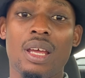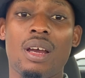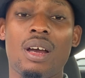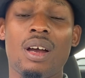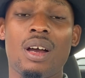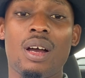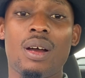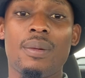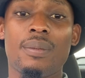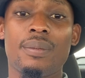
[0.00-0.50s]

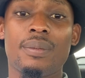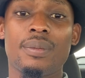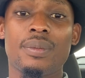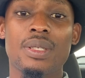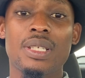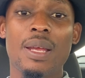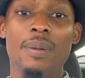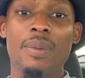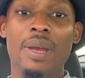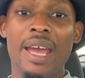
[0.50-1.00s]
um,
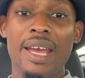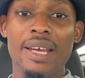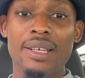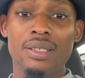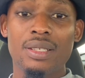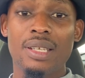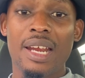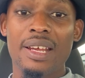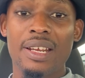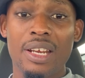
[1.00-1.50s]
some guys
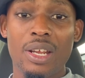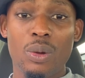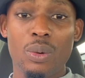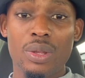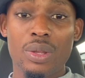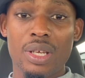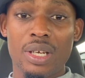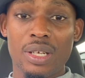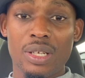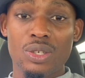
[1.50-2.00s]
struggling
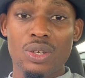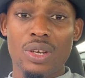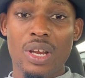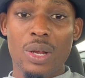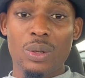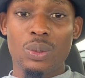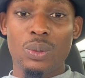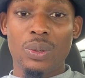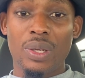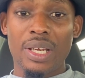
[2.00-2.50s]
with girls on
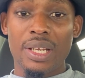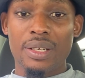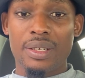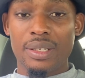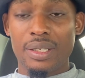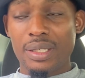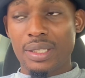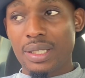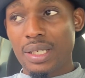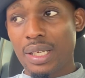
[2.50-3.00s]
how to get
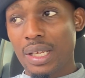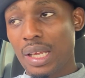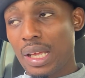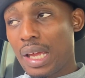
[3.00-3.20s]
girls.